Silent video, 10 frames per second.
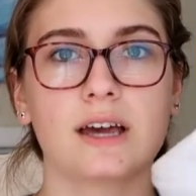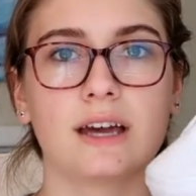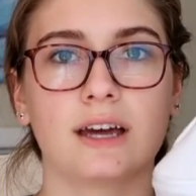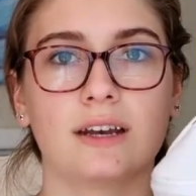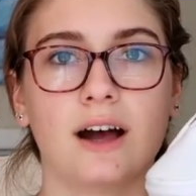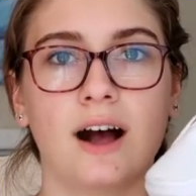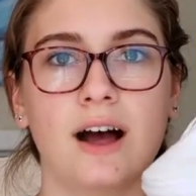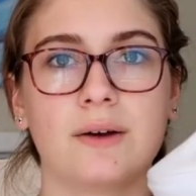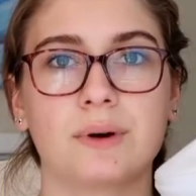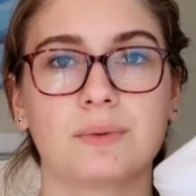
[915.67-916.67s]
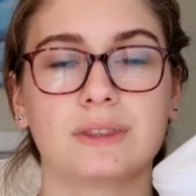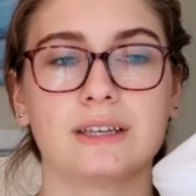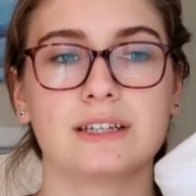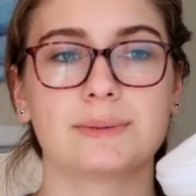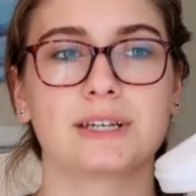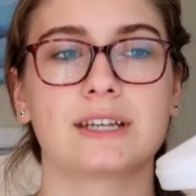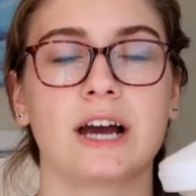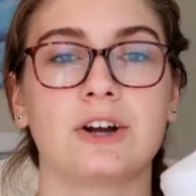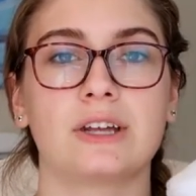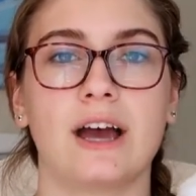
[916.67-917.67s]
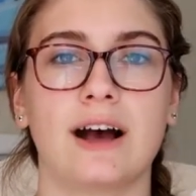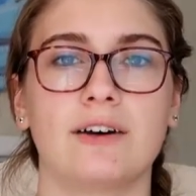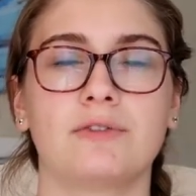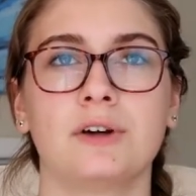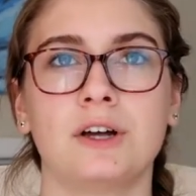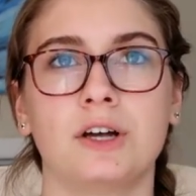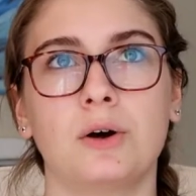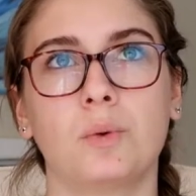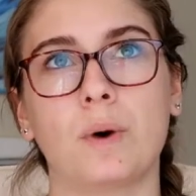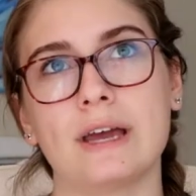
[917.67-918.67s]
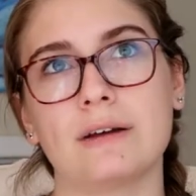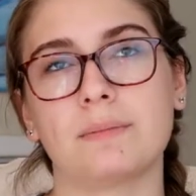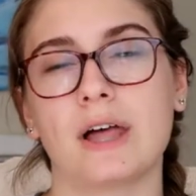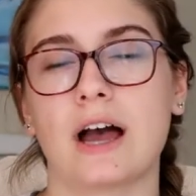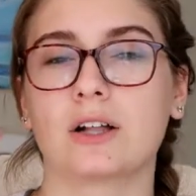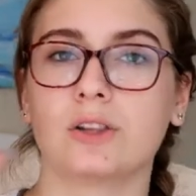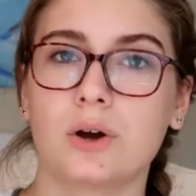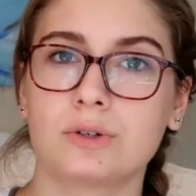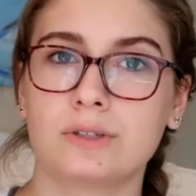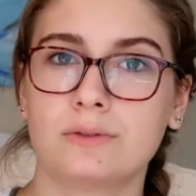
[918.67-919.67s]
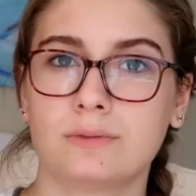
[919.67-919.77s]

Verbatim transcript: and I went with these because I already have white and black low